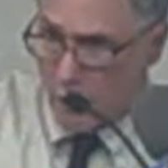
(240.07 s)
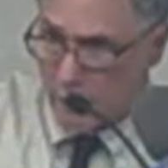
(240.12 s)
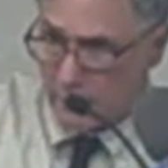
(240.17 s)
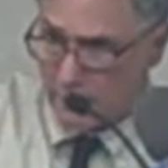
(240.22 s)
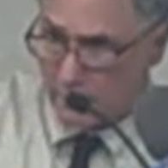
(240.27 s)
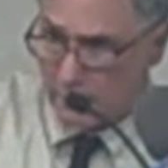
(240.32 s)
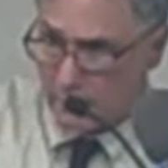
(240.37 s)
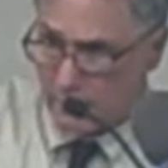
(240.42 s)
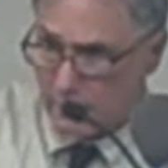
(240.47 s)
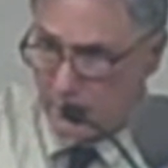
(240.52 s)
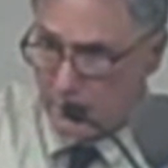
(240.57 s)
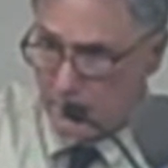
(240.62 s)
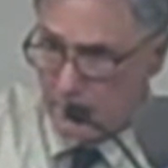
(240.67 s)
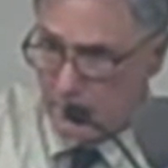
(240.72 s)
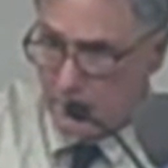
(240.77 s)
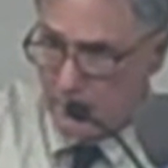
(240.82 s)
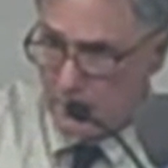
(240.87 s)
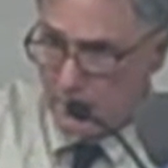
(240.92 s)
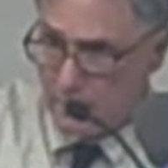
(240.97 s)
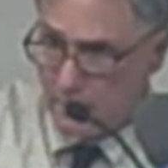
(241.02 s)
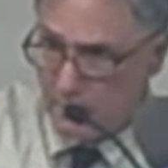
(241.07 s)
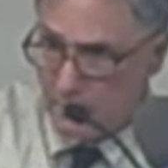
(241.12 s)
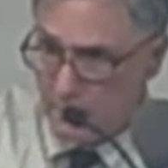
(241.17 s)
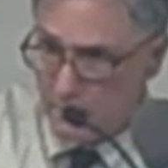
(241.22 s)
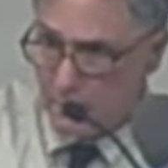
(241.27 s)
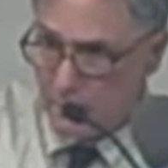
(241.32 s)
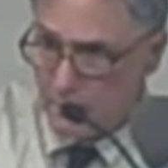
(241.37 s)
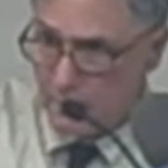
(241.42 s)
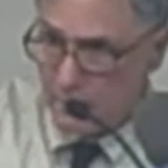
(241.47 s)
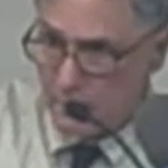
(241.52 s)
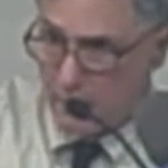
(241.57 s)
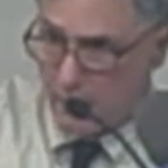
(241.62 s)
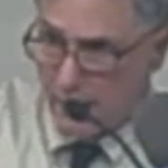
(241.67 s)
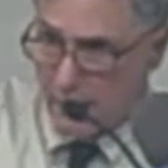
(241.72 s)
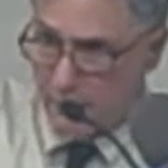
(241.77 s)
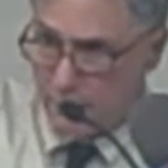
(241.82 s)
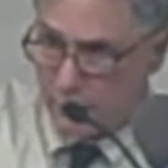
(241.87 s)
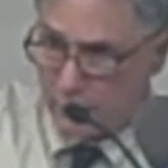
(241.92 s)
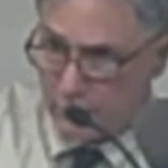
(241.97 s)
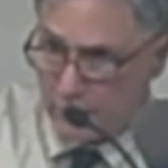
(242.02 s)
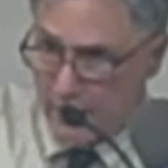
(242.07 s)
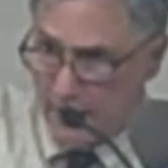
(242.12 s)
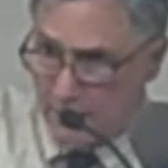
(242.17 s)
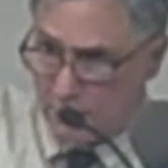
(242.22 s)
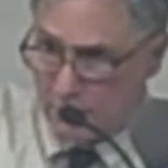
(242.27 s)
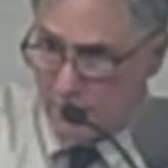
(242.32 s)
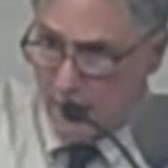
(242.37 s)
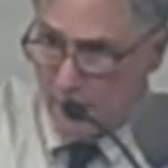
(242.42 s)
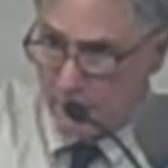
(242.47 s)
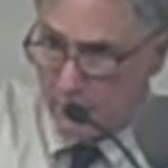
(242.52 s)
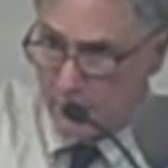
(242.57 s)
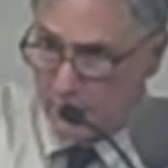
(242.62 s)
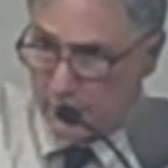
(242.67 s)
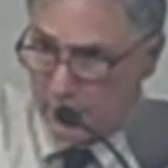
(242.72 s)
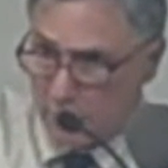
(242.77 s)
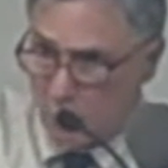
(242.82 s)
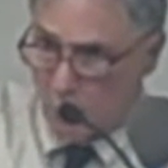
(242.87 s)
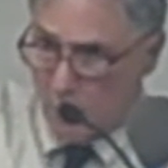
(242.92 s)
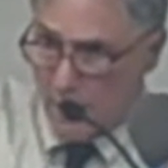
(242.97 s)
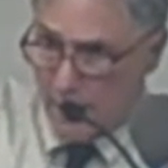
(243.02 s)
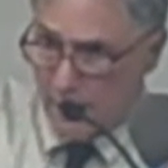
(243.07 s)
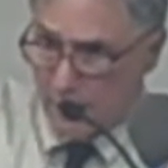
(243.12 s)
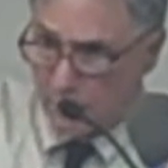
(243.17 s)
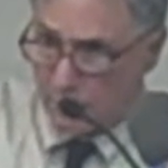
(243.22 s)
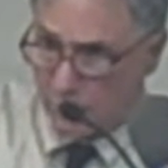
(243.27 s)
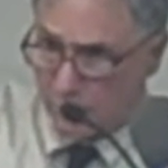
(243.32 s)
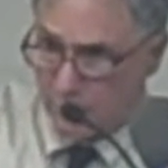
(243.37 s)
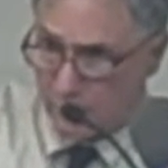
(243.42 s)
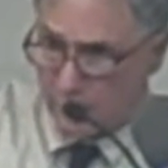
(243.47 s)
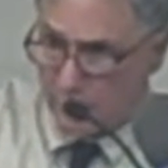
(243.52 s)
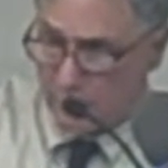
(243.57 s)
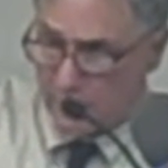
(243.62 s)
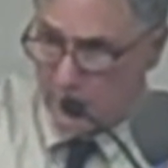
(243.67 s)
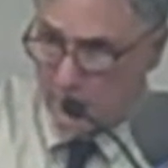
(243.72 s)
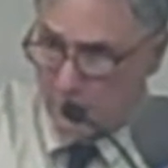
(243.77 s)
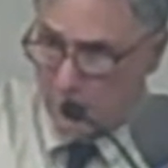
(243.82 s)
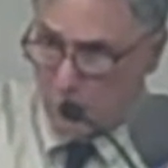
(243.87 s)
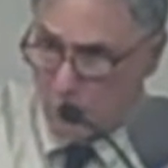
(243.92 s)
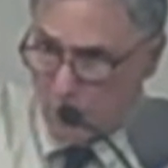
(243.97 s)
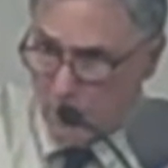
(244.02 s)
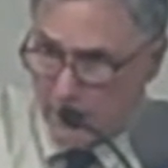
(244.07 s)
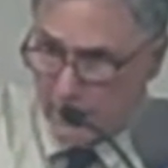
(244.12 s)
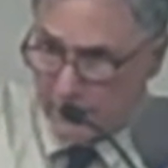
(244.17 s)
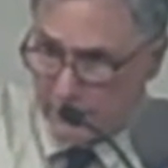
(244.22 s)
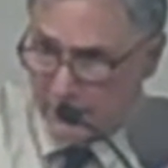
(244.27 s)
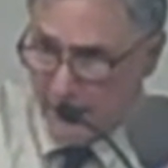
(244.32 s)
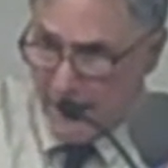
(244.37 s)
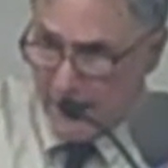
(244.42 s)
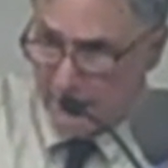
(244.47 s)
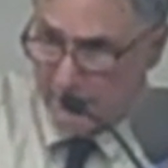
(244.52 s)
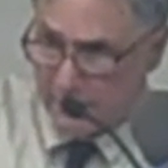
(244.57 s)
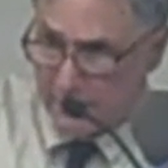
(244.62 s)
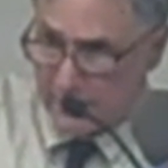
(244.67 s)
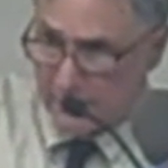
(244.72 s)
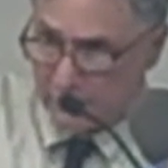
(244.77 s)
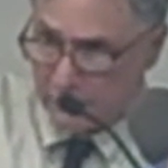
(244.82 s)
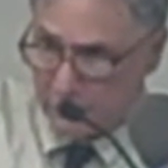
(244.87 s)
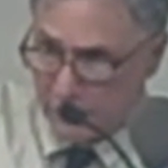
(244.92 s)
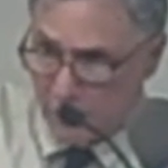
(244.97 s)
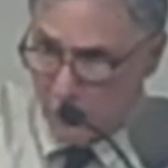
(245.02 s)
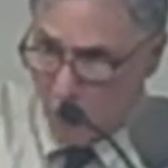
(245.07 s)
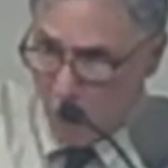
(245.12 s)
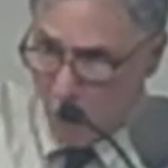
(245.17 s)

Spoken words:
Garden? I understand you're not building a wedding pavilion, but what exactly is